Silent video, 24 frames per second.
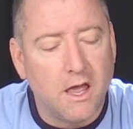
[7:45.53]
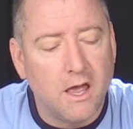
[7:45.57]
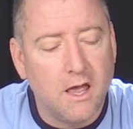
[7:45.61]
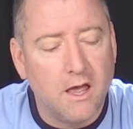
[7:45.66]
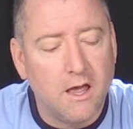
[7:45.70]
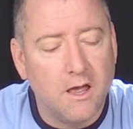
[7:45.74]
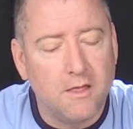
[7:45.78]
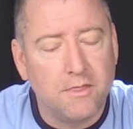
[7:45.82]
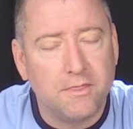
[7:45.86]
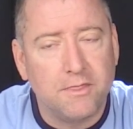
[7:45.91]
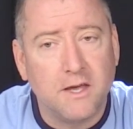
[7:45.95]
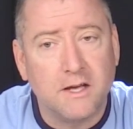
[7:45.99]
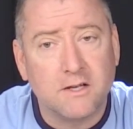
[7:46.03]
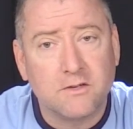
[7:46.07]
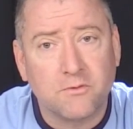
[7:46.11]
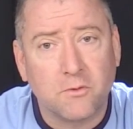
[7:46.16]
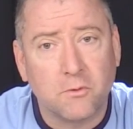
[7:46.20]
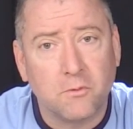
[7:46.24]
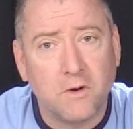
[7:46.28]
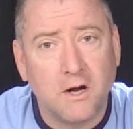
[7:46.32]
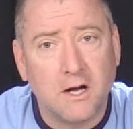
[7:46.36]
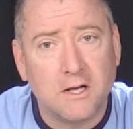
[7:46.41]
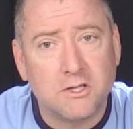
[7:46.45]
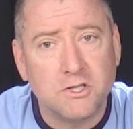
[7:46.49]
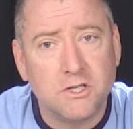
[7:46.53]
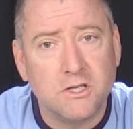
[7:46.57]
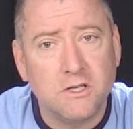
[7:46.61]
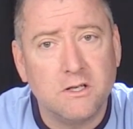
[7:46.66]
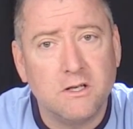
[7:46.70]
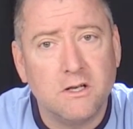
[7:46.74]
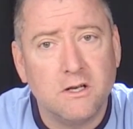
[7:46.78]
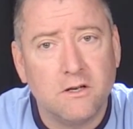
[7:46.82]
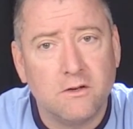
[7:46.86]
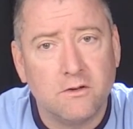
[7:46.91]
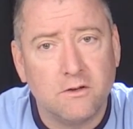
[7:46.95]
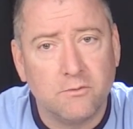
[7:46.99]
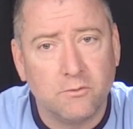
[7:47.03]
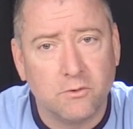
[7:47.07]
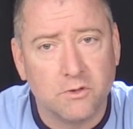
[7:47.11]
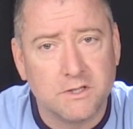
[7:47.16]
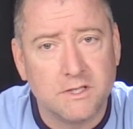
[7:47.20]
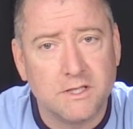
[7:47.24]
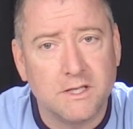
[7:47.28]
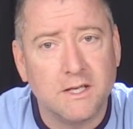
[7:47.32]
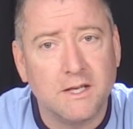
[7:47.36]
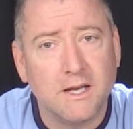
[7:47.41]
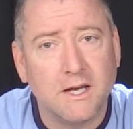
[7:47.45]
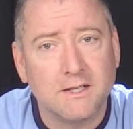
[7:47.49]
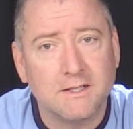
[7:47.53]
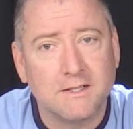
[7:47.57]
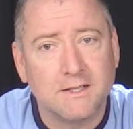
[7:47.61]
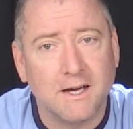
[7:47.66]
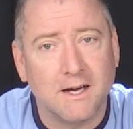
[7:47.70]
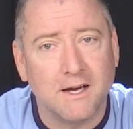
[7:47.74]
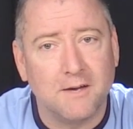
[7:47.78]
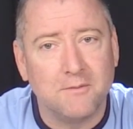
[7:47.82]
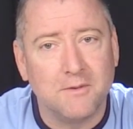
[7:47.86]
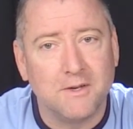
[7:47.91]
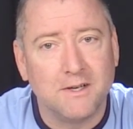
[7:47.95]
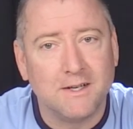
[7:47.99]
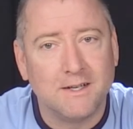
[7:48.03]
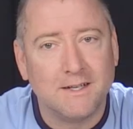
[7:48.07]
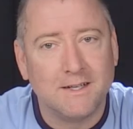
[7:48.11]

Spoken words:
And thanks for watching. We'll see you next time.